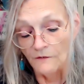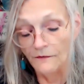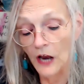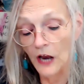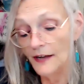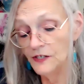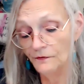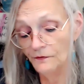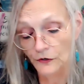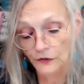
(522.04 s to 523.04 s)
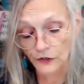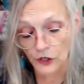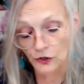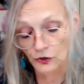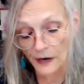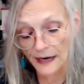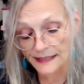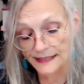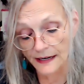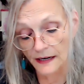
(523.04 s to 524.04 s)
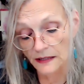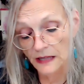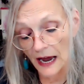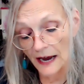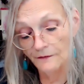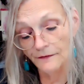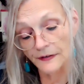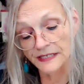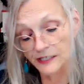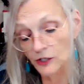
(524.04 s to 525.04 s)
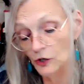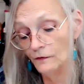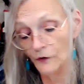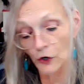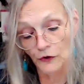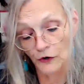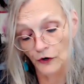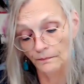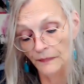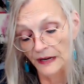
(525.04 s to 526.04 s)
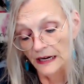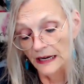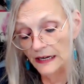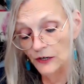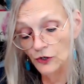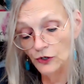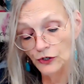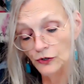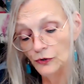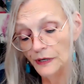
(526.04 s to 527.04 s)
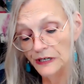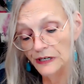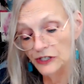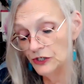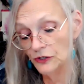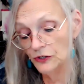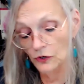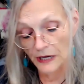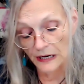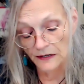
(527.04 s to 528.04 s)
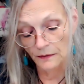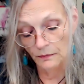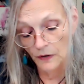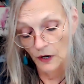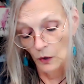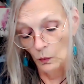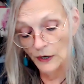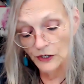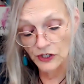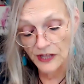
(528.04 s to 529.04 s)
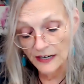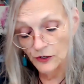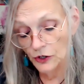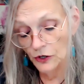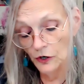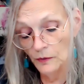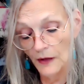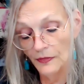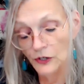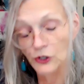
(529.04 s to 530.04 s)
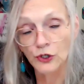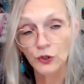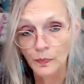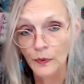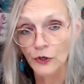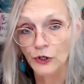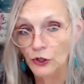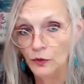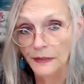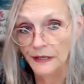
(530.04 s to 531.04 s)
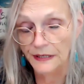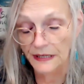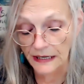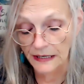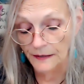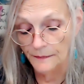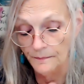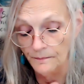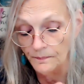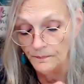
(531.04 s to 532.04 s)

Philosophers trace life still further into an additional kingdom, which they term the superhuman kingdom.